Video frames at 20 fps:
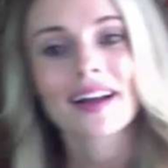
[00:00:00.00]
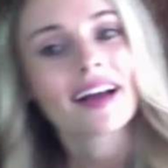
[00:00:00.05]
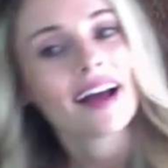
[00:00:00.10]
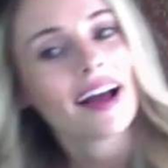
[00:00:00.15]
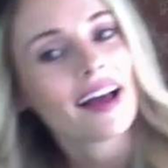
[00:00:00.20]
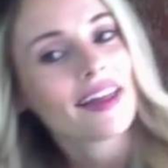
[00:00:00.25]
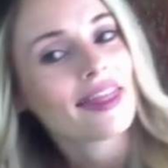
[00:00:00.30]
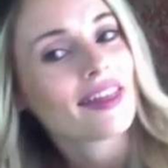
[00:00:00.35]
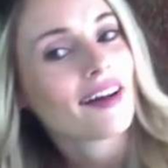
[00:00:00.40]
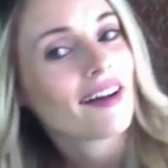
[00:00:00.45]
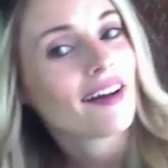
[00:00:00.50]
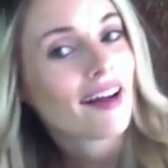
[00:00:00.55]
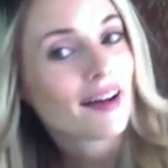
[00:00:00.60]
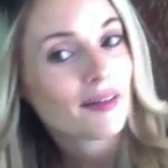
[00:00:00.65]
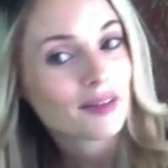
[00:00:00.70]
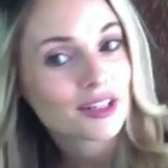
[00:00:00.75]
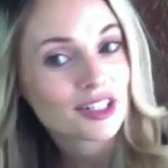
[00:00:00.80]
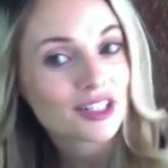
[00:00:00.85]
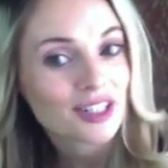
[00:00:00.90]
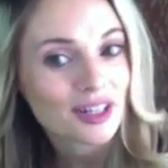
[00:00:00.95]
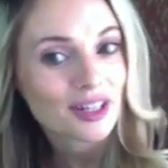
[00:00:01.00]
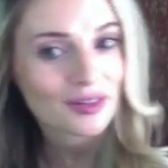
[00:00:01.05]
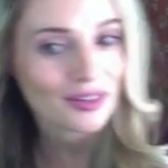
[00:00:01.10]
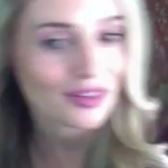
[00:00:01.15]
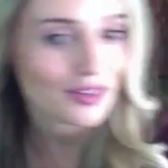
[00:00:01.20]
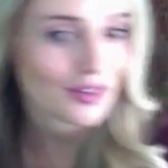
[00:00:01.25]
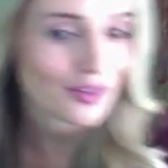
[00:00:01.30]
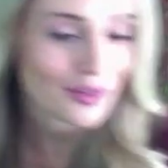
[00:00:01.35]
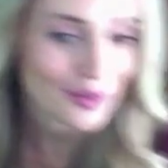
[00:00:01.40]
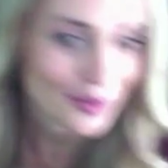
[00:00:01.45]
I thought I would share with
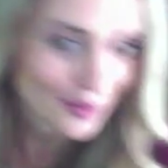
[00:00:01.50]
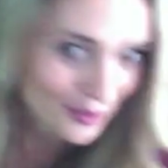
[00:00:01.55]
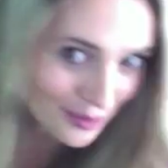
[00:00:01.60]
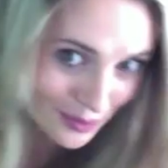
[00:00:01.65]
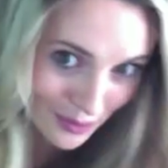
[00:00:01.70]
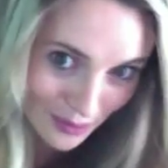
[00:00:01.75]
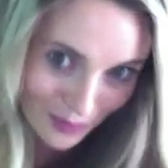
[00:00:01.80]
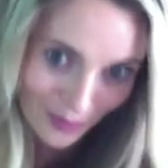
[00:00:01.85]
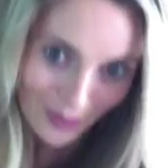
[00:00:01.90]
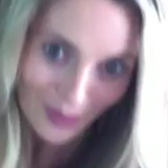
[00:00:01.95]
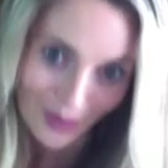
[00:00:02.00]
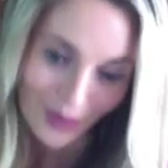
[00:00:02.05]
you